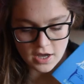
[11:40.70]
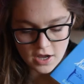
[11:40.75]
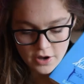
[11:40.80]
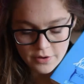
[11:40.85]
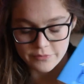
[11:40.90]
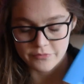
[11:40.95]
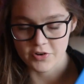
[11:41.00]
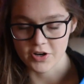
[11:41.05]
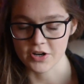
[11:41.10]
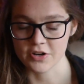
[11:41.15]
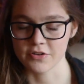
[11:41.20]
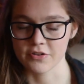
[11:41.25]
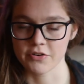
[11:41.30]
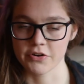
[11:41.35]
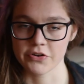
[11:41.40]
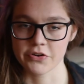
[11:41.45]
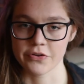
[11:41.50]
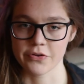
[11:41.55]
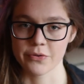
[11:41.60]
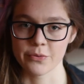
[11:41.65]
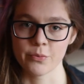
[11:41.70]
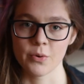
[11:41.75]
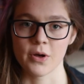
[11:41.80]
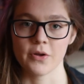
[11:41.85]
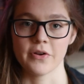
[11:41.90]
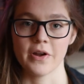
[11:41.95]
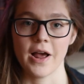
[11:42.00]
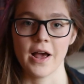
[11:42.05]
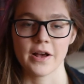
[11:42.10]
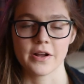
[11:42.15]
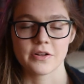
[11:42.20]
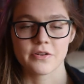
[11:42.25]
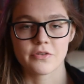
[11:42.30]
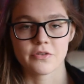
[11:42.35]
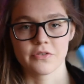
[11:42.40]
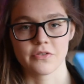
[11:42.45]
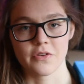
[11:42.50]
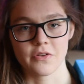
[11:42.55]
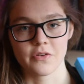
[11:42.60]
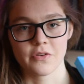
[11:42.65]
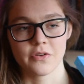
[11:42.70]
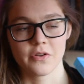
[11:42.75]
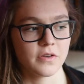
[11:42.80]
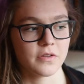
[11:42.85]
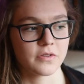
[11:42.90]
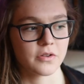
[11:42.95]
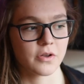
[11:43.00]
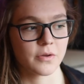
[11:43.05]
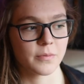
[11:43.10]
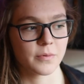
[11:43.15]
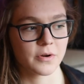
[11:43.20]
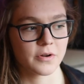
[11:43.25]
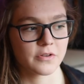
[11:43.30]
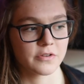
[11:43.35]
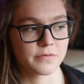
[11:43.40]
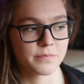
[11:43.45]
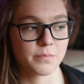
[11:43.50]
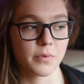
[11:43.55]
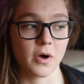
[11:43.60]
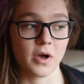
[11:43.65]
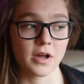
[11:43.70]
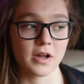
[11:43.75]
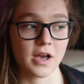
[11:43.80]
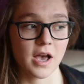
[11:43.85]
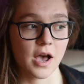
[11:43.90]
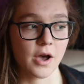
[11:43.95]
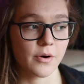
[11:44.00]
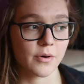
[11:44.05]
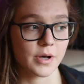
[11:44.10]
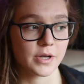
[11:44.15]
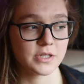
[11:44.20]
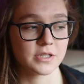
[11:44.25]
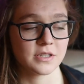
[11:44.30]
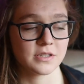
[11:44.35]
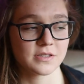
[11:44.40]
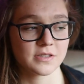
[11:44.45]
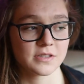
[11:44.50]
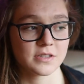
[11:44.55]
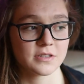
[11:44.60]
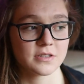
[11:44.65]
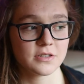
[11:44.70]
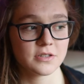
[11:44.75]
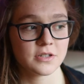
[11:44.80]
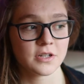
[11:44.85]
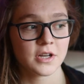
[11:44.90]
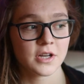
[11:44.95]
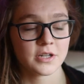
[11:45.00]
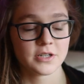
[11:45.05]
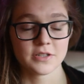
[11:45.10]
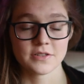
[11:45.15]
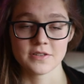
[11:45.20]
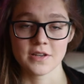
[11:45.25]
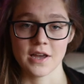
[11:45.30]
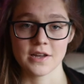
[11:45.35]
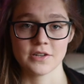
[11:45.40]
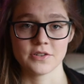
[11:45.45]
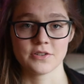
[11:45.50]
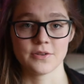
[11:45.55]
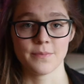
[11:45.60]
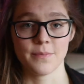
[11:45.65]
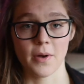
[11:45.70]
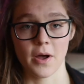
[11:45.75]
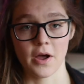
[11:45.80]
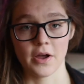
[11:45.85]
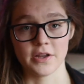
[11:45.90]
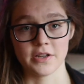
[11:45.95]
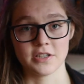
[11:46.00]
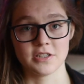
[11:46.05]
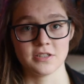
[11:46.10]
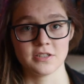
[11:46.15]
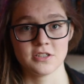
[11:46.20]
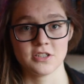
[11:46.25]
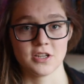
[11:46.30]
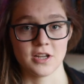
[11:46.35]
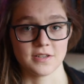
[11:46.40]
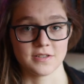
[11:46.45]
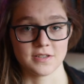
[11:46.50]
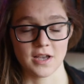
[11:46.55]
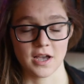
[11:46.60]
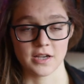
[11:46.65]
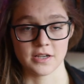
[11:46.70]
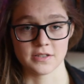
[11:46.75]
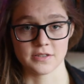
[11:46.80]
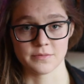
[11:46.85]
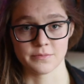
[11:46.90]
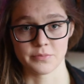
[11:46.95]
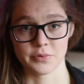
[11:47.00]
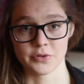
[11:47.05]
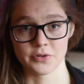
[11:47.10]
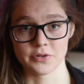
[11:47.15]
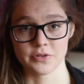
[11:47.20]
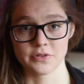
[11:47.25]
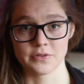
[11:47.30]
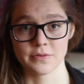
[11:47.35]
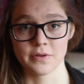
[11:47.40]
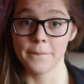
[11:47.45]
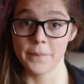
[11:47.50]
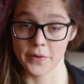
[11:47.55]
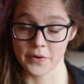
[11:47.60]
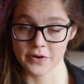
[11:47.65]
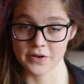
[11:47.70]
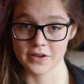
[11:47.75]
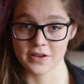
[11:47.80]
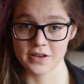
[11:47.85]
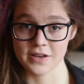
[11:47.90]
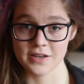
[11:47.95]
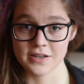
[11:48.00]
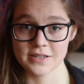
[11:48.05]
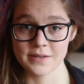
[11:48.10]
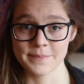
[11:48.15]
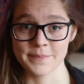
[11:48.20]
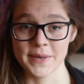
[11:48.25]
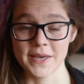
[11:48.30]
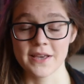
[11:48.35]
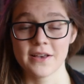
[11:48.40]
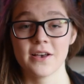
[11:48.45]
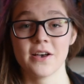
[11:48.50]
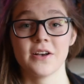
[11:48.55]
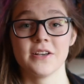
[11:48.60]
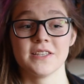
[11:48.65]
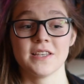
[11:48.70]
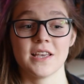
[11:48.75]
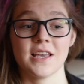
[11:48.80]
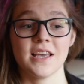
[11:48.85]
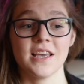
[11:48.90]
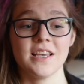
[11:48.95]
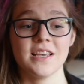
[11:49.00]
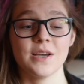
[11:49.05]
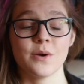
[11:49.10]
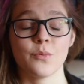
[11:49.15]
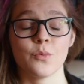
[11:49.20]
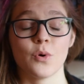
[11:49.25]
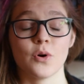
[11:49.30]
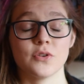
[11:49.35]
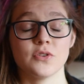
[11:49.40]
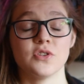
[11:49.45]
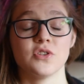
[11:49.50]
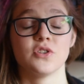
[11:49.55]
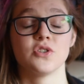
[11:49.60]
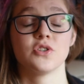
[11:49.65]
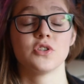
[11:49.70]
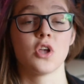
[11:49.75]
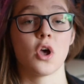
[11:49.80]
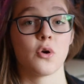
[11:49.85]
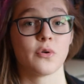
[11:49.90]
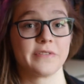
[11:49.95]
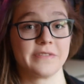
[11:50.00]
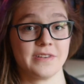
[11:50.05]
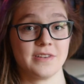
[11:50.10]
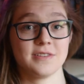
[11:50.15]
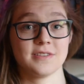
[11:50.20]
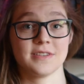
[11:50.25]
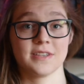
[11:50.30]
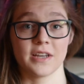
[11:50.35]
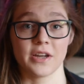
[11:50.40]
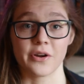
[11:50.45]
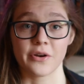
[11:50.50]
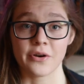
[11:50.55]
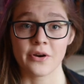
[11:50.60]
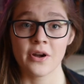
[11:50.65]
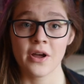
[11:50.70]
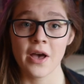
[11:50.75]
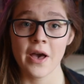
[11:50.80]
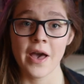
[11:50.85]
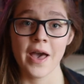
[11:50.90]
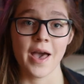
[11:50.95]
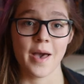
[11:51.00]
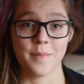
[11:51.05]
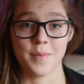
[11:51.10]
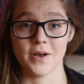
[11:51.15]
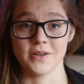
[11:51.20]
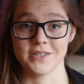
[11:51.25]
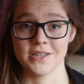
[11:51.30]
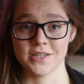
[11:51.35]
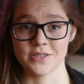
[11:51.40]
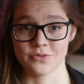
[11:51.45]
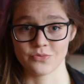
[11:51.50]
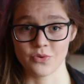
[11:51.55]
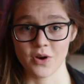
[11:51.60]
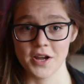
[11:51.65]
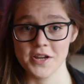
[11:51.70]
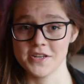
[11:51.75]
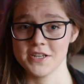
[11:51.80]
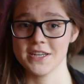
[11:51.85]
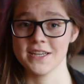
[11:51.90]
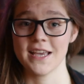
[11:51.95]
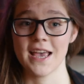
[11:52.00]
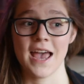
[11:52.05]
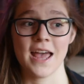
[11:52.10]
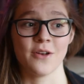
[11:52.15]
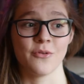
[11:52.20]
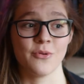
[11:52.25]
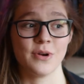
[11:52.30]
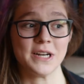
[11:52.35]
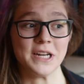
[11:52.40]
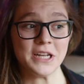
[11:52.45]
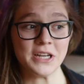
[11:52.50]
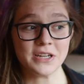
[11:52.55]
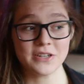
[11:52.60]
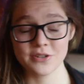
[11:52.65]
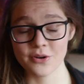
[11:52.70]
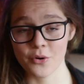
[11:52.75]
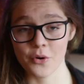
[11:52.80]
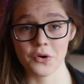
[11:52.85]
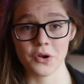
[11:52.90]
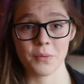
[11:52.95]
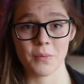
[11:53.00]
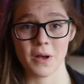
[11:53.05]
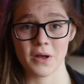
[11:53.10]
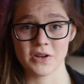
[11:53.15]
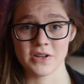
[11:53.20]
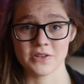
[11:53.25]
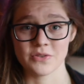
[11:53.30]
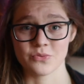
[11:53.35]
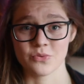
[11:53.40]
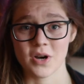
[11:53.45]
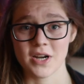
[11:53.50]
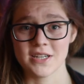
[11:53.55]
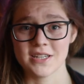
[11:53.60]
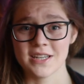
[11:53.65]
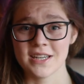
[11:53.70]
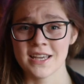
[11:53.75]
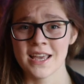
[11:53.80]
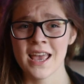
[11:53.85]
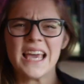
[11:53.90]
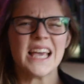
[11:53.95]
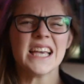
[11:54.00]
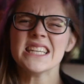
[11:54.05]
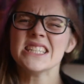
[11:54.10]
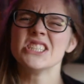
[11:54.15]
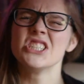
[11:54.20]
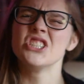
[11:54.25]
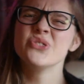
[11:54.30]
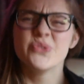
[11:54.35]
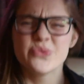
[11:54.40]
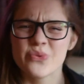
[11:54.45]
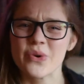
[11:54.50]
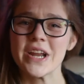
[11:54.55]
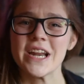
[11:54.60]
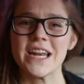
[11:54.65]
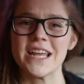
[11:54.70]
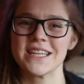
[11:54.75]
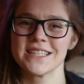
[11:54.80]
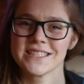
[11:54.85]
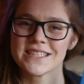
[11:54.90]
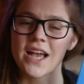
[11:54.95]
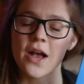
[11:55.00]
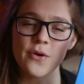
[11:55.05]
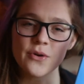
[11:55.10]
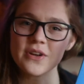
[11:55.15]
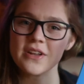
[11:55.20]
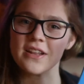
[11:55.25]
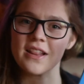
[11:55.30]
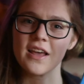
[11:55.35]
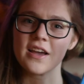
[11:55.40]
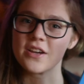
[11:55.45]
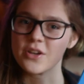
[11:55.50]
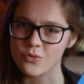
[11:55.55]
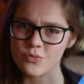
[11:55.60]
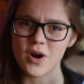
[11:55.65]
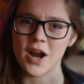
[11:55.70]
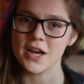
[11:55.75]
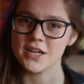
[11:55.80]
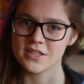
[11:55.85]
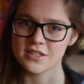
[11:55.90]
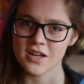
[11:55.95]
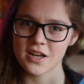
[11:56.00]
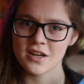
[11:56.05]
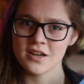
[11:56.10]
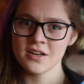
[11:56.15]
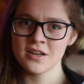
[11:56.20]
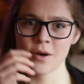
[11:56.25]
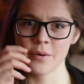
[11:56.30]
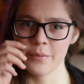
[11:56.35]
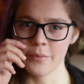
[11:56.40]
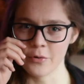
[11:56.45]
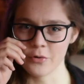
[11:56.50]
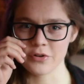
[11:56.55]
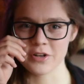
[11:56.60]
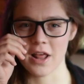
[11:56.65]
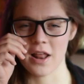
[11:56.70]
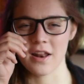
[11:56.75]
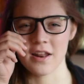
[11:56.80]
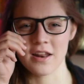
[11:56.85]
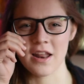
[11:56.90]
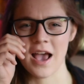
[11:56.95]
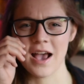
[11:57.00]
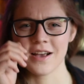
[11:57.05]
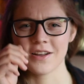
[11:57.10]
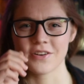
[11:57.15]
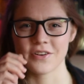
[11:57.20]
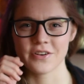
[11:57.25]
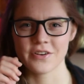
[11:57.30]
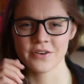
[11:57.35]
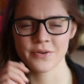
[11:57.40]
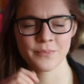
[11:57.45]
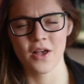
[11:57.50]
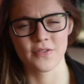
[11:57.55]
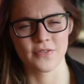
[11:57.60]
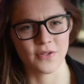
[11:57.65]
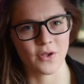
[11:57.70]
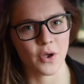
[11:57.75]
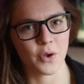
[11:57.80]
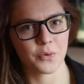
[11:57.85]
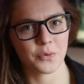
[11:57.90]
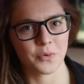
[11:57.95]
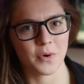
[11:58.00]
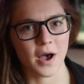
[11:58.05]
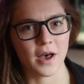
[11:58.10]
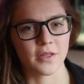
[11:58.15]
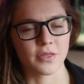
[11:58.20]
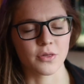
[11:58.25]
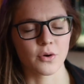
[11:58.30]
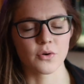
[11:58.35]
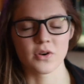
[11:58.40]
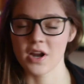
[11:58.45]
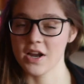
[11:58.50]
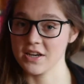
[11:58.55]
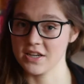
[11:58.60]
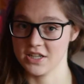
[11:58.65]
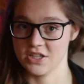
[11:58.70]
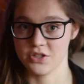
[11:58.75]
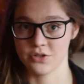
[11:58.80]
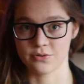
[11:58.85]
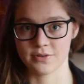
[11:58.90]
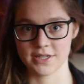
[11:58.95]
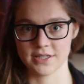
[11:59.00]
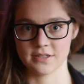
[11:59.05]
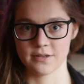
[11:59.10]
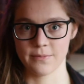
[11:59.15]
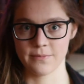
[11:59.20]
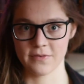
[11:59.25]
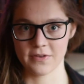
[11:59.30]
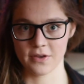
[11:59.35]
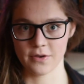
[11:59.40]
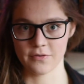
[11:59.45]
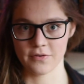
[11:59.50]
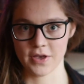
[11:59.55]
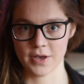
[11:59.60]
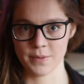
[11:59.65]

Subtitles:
how I'm very critical about actors and YouTubers, but how I still decided to buy Jesse Eisenberg's book because he was so sincere about his writing, and when he talked about his writing, he really sounded like a writer more than an actor. So I thought I need to read something of